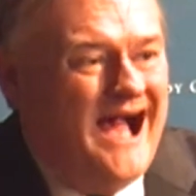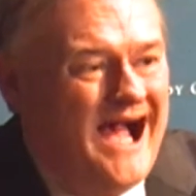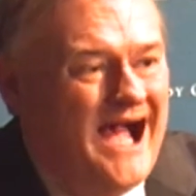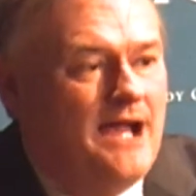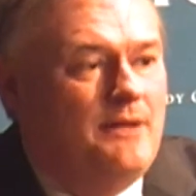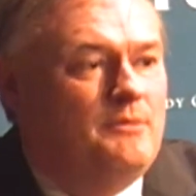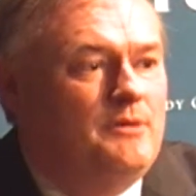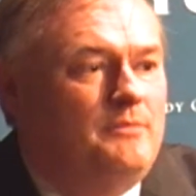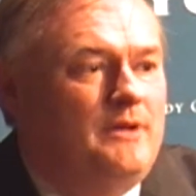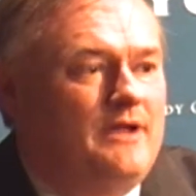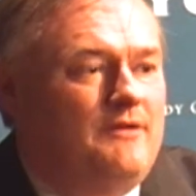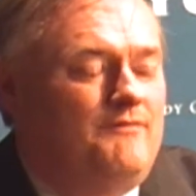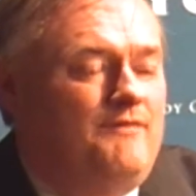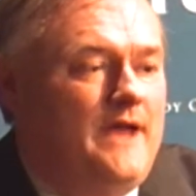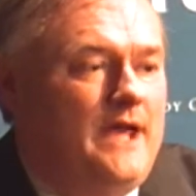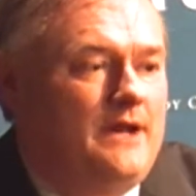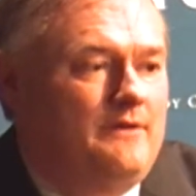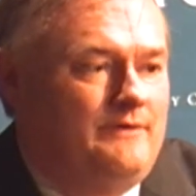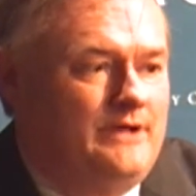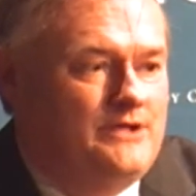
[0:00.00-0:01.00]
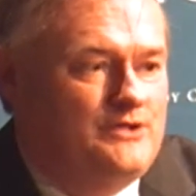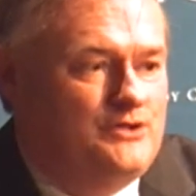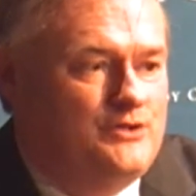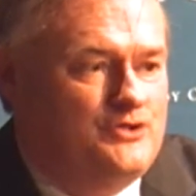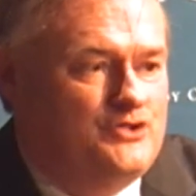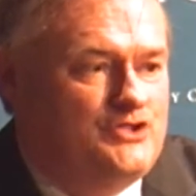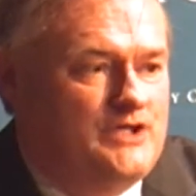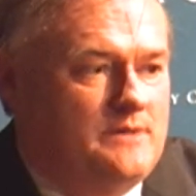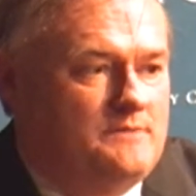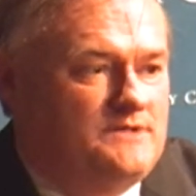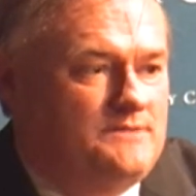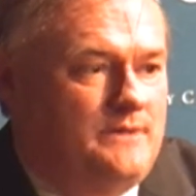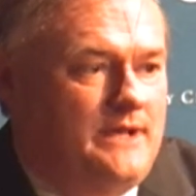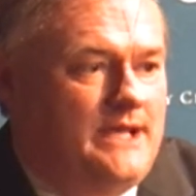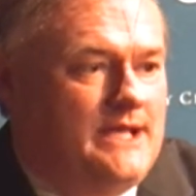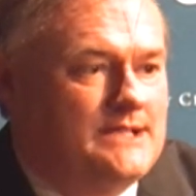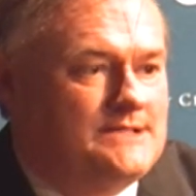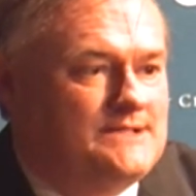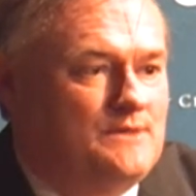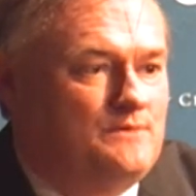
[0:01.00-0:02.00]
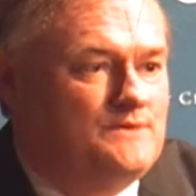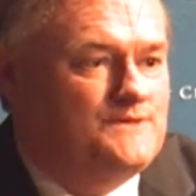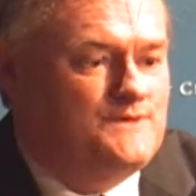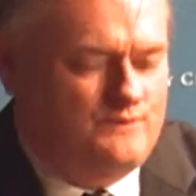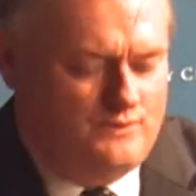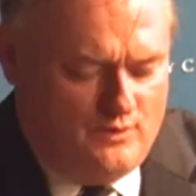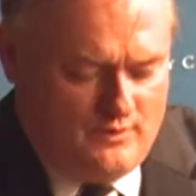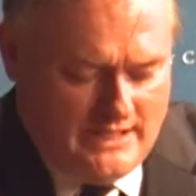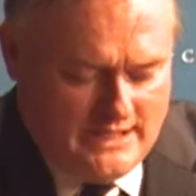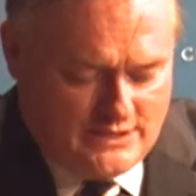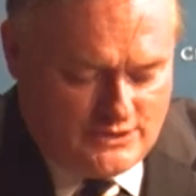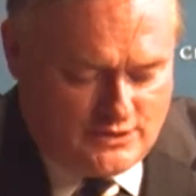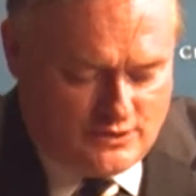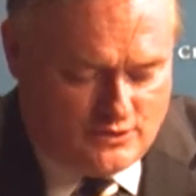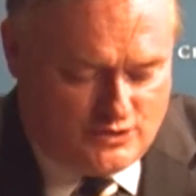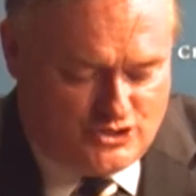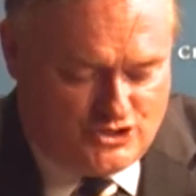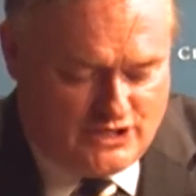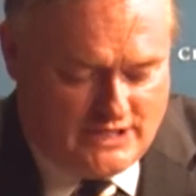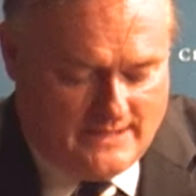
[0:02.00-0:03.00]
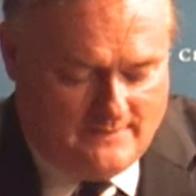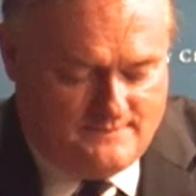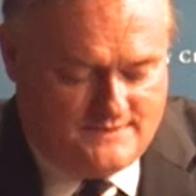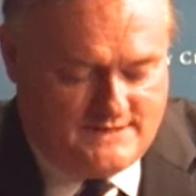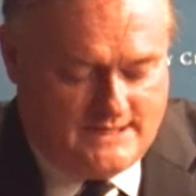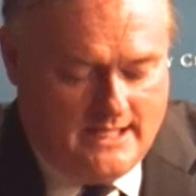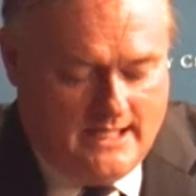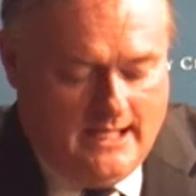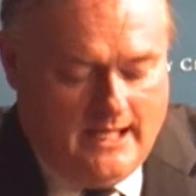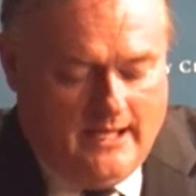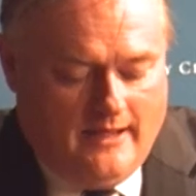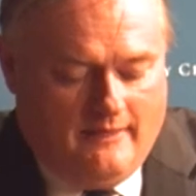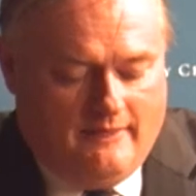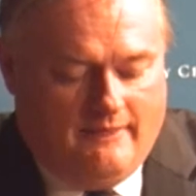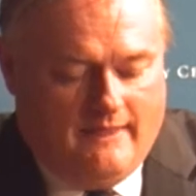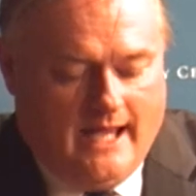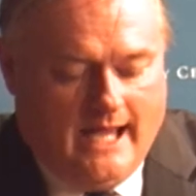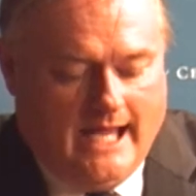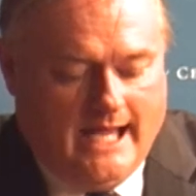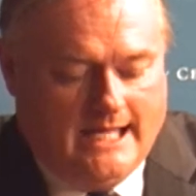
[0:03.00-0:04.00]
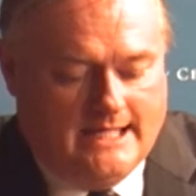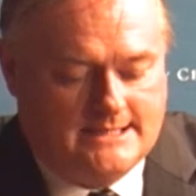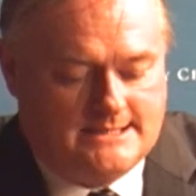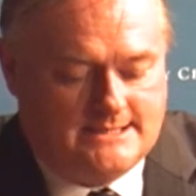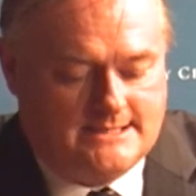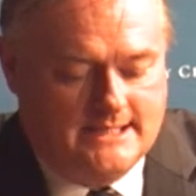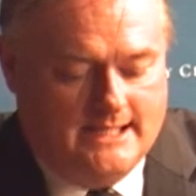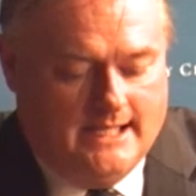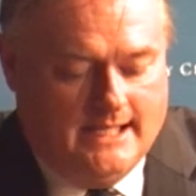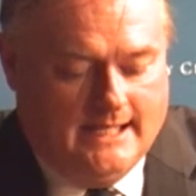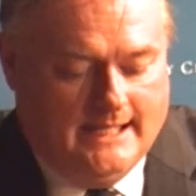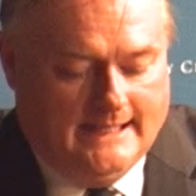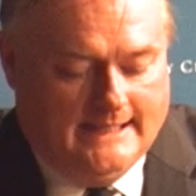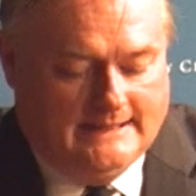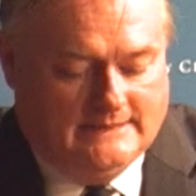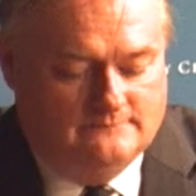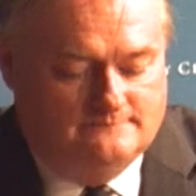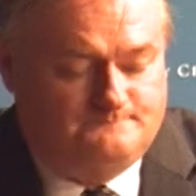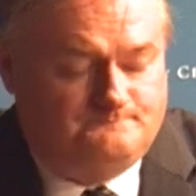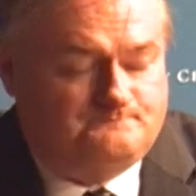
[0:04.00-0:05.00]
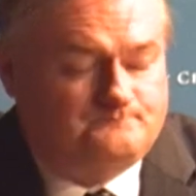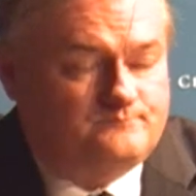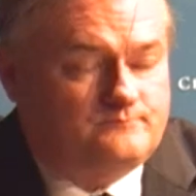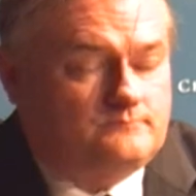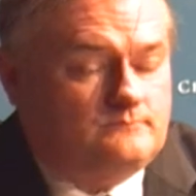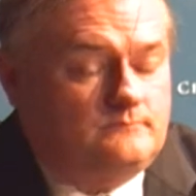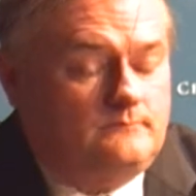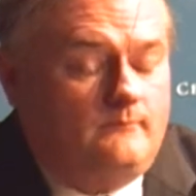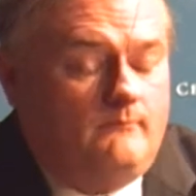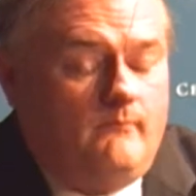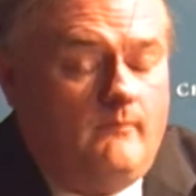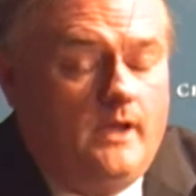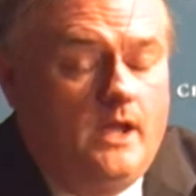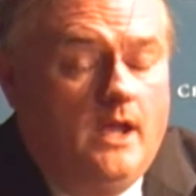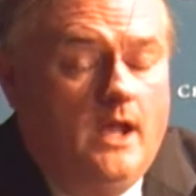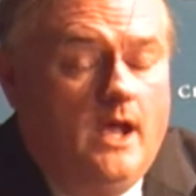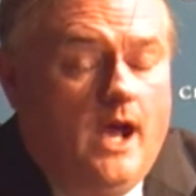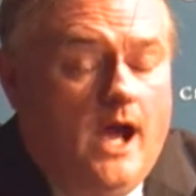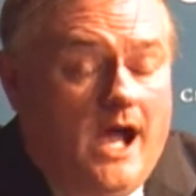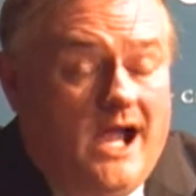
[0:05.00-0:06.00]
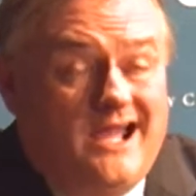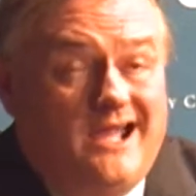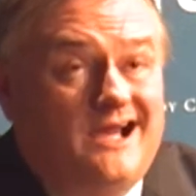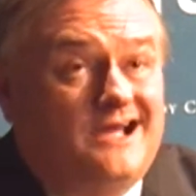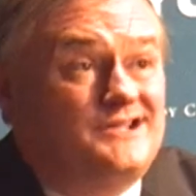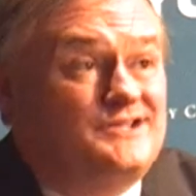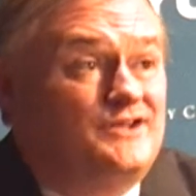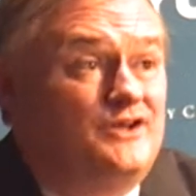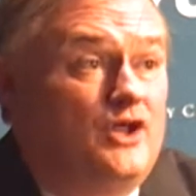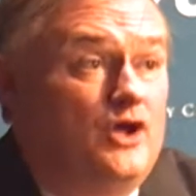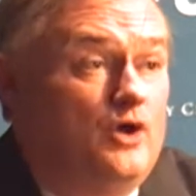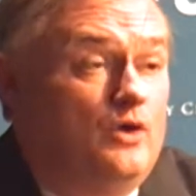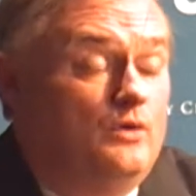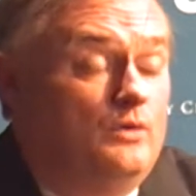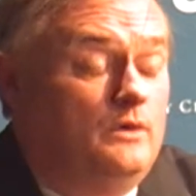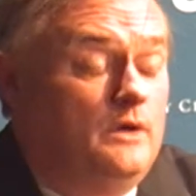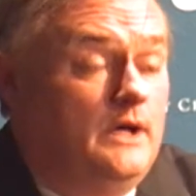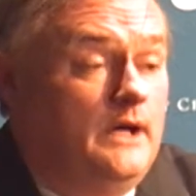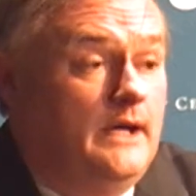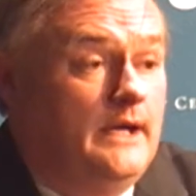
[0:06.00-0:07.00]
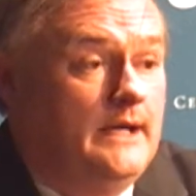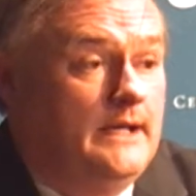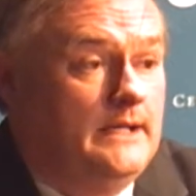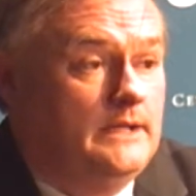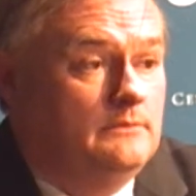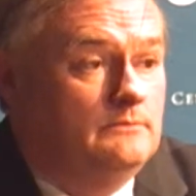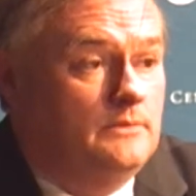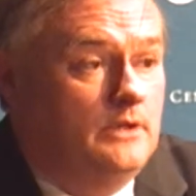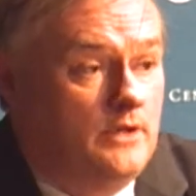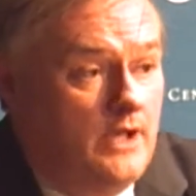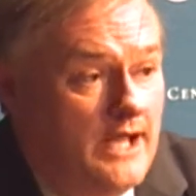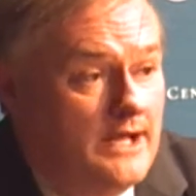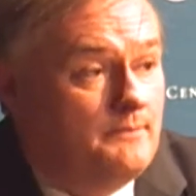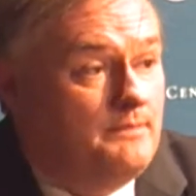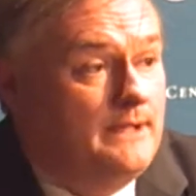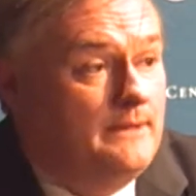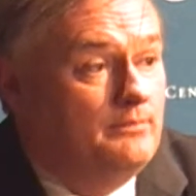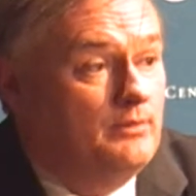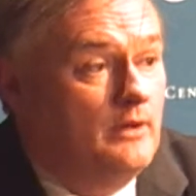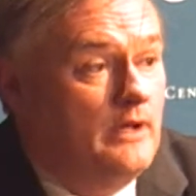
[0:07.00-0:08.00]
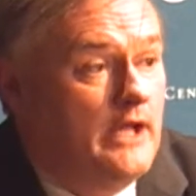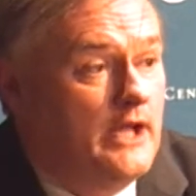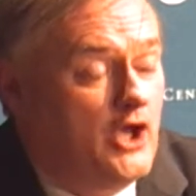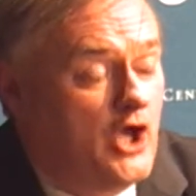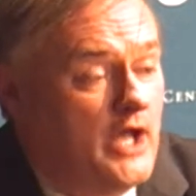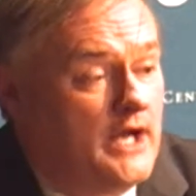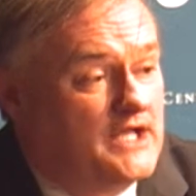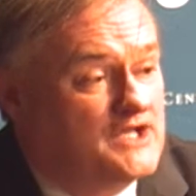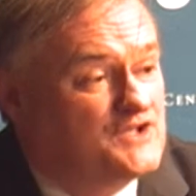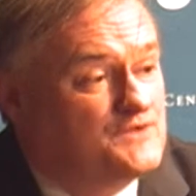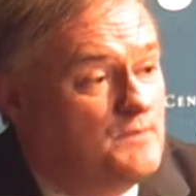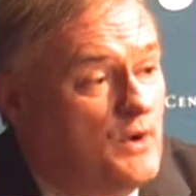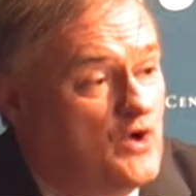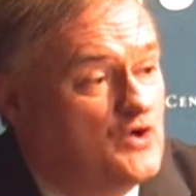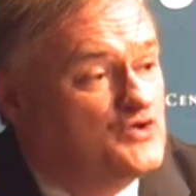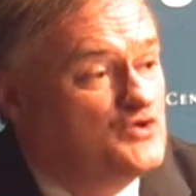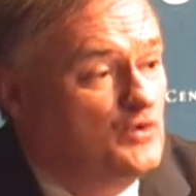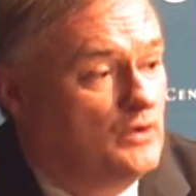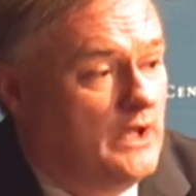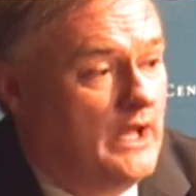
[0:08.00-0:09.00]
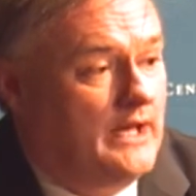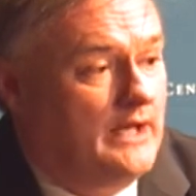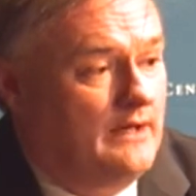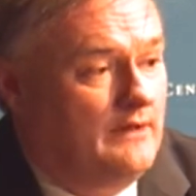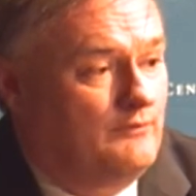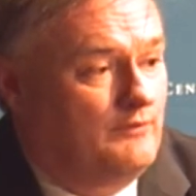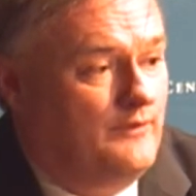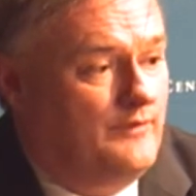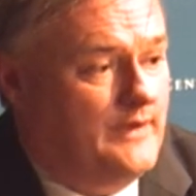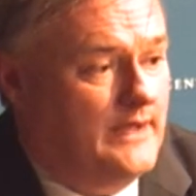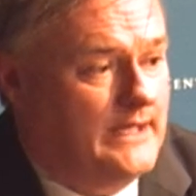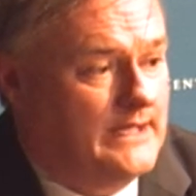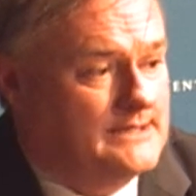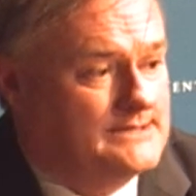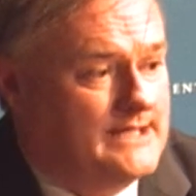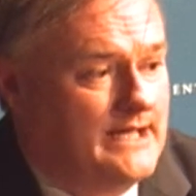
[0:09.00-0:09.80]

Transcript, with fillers: I'm a big fan of internships because it was through internships that I got to know a lot of people and got exposed to a lot of different things.